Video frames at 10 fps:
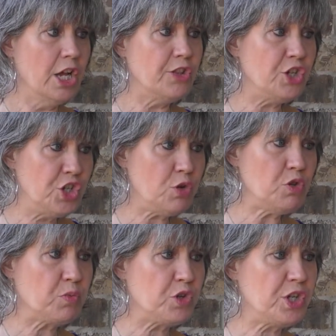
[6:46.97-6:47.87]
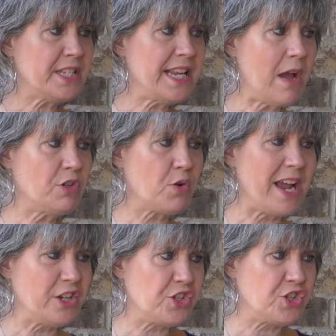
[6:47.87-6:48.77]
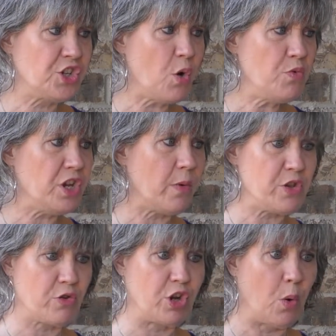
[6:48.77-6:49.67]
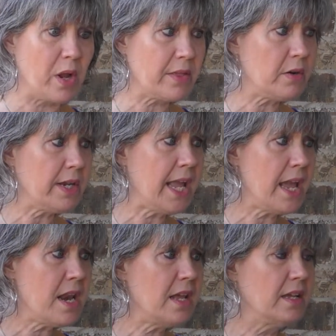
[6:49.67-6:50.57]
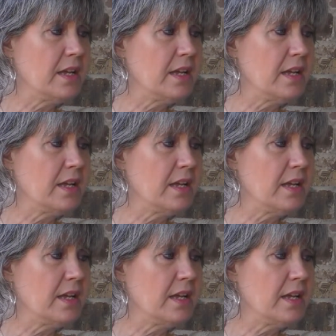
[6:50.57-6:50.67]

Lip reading: the Jews were just now trying to stone you, and you're going there again?